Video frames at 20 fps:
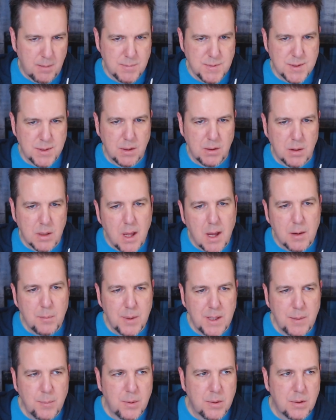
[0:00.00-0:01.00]
so a lot of
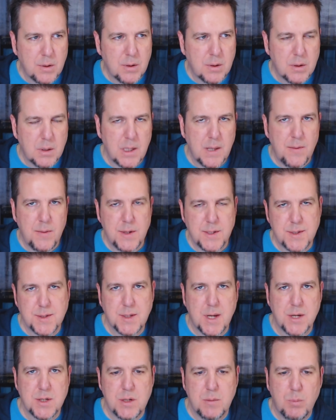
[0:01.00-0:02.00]
people in the
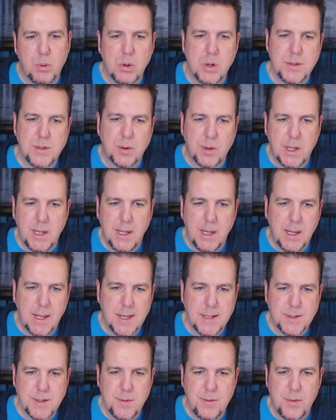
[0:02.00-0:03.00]
discussion boards are keying
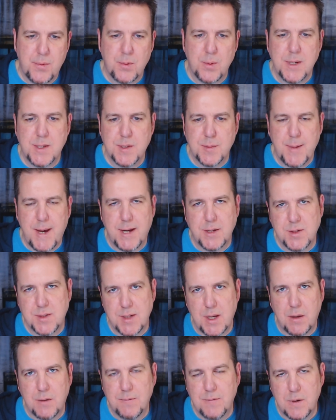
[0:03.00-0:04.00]
into the three smashed
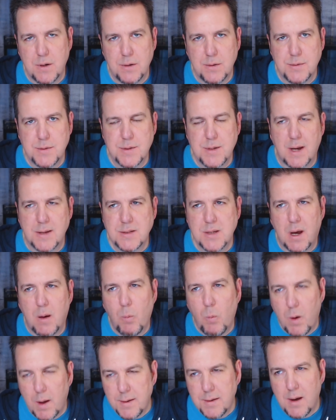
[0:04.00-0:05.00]
cell phones. I saw
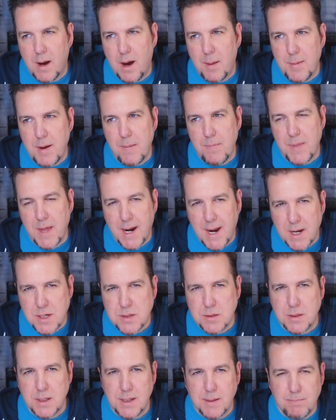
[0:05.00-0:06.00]
one comment that
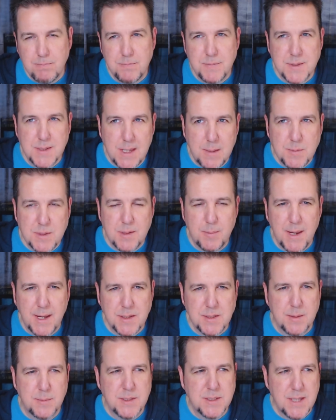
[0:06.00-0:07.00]
actually seems to make
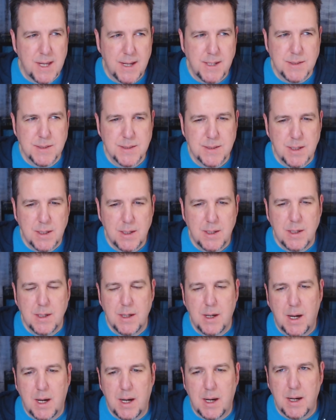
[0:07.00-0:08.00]
some sense.
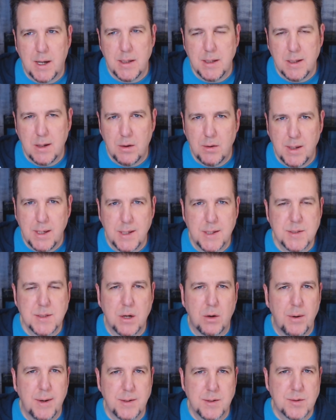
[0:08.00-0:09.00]
Uh, you know, he is
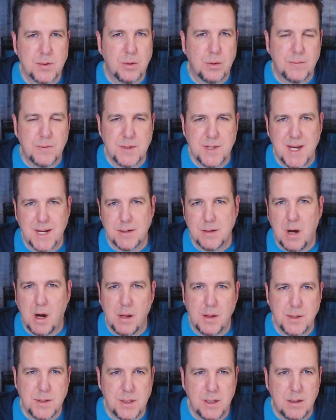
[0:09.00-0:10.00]
going to school for
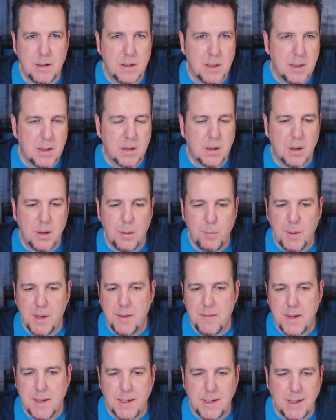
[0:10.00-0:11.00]
technology. Could it be
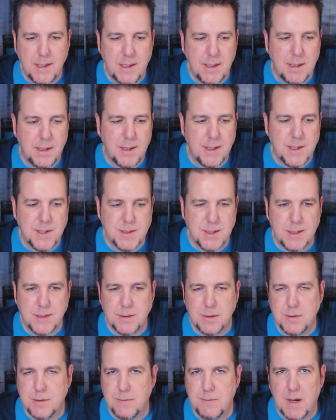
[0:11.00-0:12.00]
that he is
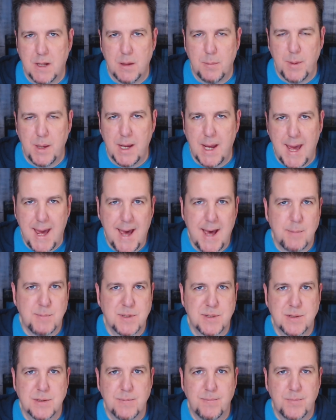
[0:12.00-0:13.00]
into developing
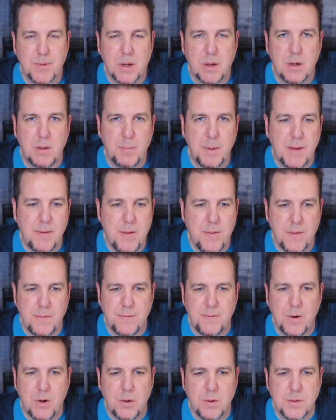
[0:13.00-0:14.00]
apps? Could it be that the
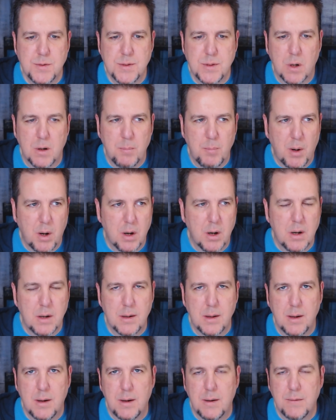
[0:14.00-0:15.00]
phones are part
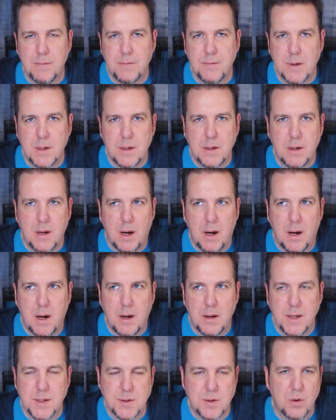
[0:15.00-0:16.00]
of uh,
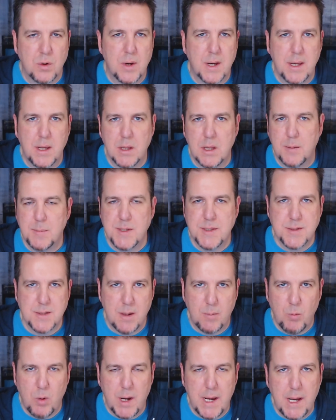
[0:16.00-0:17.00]
his curriculum in
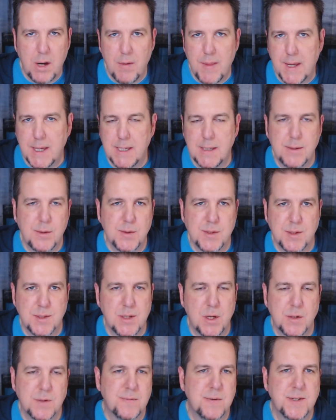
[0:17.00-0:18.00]
some way, or that he uses
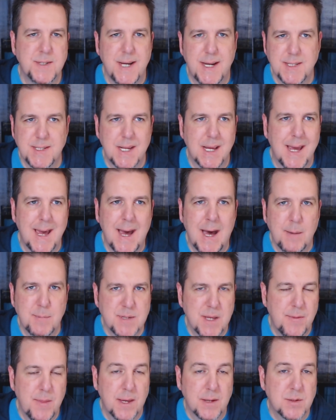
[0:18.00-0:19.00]
those for testing apps?
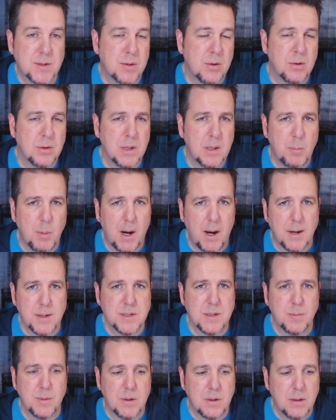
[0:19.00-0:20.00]
I think certainly
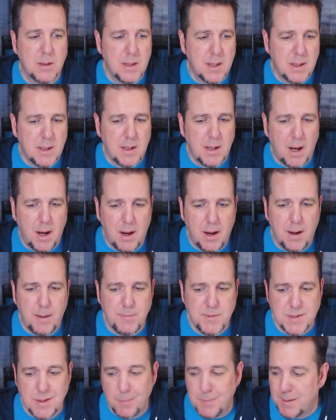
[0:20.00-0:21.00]
possible. Um,
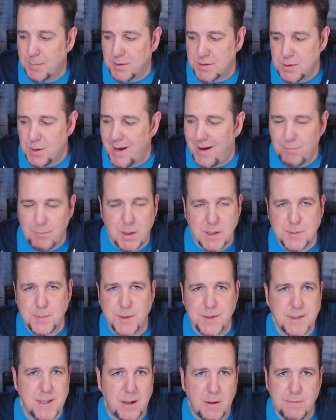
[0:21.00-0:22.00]
some people do have
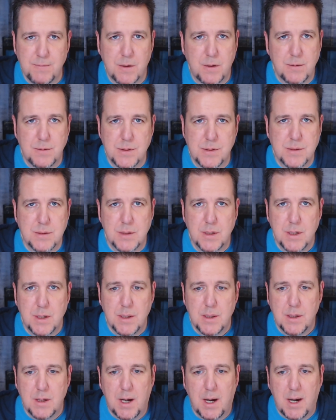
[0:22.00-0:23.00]
multiple cell phones.
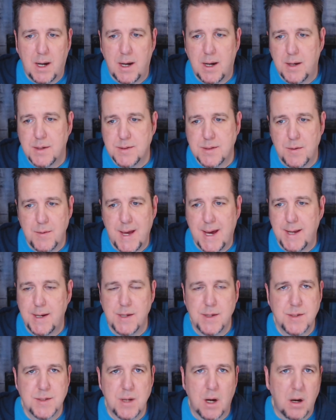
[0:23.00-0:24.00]
Uh, so that
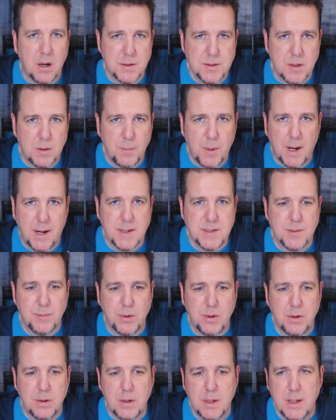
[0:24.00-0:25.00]
is also
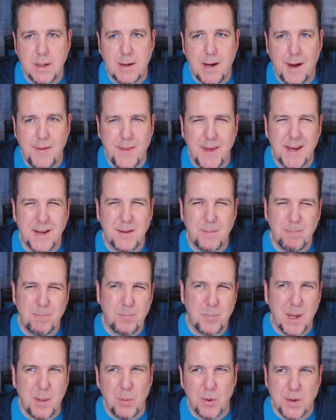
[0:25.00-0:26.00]
possible. I think
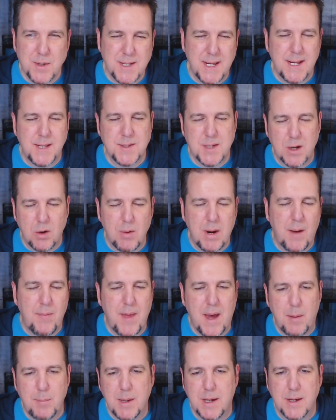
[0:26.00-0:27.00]
people are dancing around
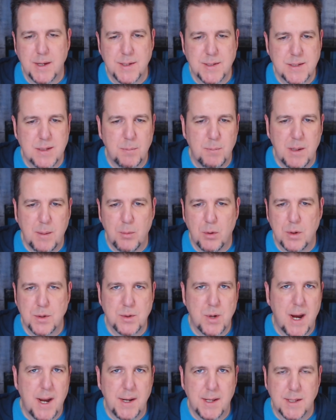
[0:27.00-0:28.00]
that because some people are
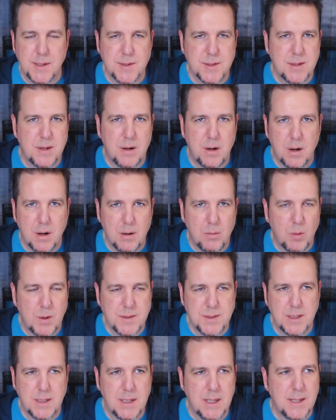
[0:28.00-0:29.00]
trying to consider,
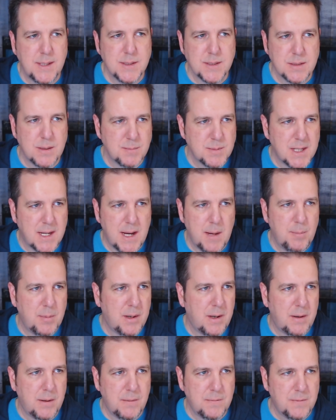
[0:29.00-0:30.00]
was he in some type
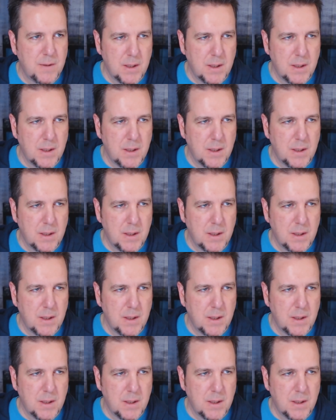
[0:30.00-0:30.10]
of